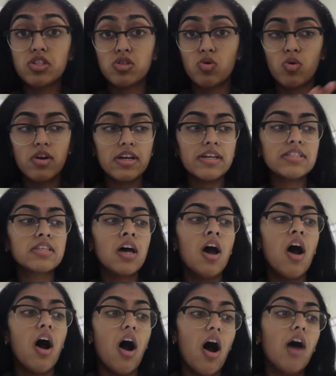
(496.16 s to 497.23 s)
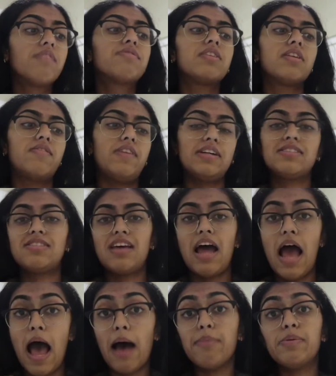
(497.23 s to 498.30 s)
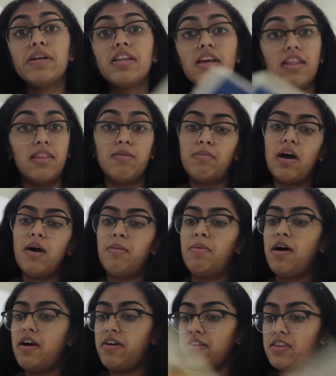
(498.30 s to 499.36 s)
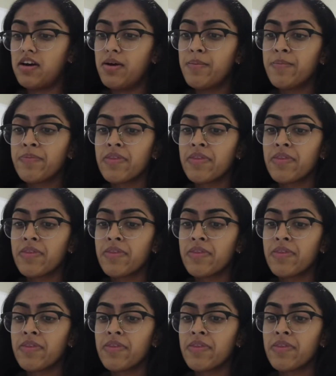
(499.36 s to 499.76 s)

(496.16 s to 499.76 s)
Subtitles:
stories of the events that happened in the Mahabharata.